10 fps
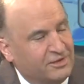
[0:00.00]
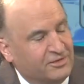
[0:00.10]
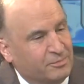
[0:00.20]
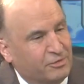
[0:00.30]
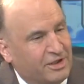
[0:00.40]
as
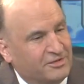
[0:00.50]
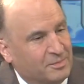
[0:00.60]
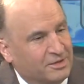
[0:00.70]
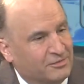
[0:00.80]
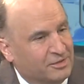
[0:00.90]
the
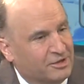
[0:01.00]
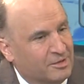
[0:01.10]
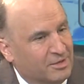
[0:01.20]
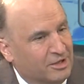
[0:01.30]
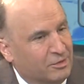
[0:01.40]
prospects for the
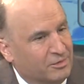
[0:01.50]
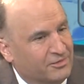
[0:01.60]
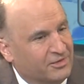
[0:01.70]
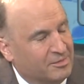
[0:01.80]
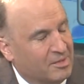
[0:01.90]
coming year with
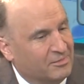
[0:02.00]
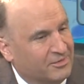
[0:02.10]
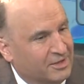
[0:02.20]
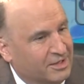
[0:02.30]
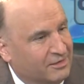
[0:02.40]
C M M
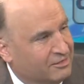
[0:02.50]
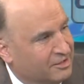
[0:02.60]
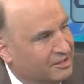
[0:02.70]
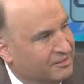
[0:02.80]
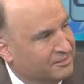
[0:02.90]
C and
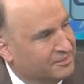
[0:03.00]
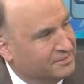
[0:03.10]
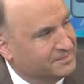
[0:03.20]
everything else?